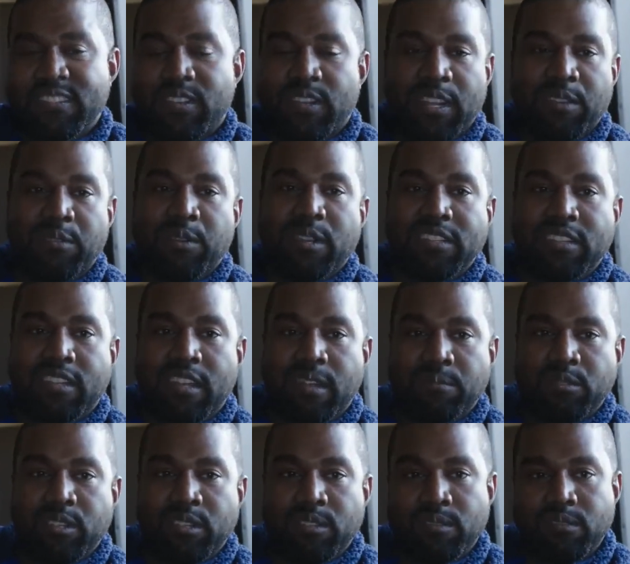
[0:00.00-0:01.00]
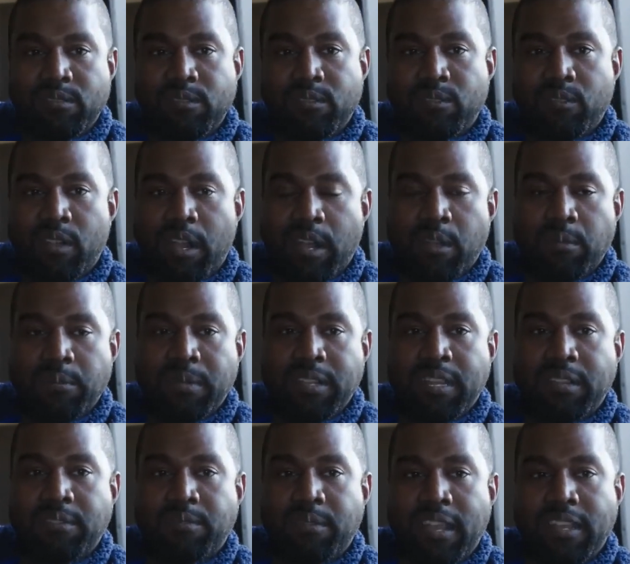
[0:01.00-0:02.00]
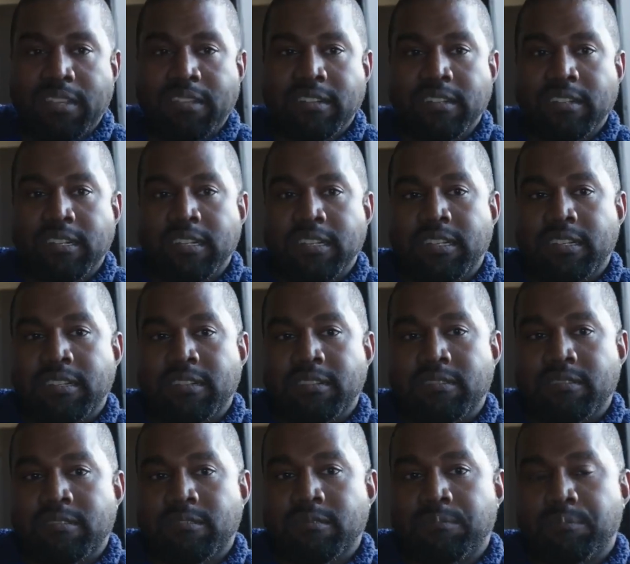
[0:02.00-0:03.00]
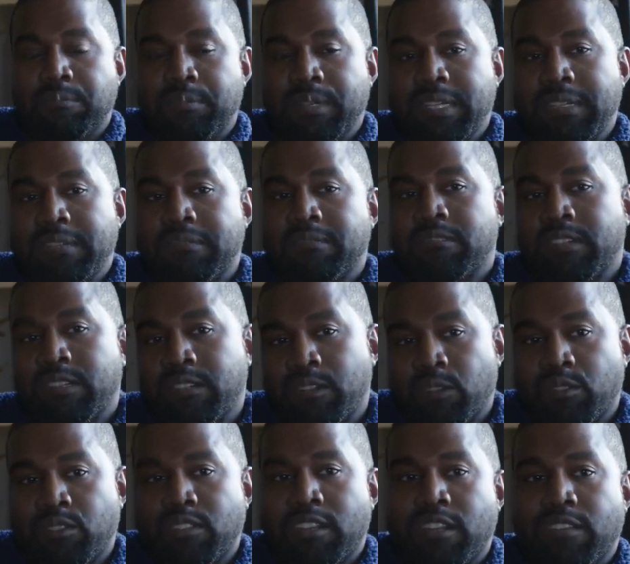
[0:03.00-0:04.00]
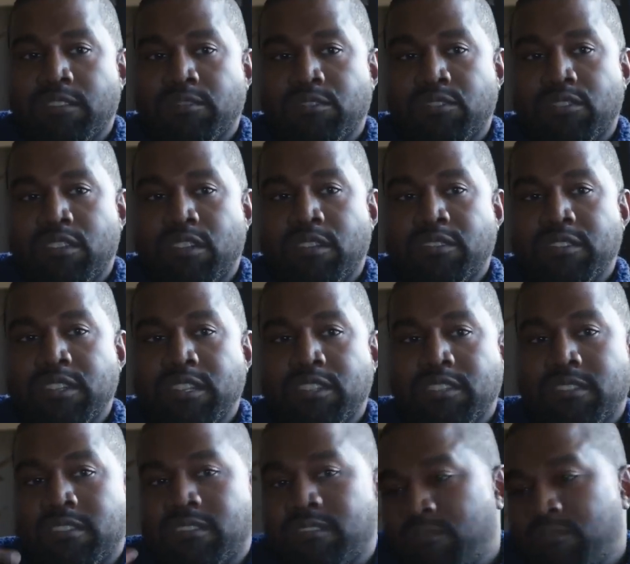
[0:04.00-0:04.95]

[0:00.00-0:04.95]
Well, they wouldn't come to Wyoming. They'd rather be with no self-service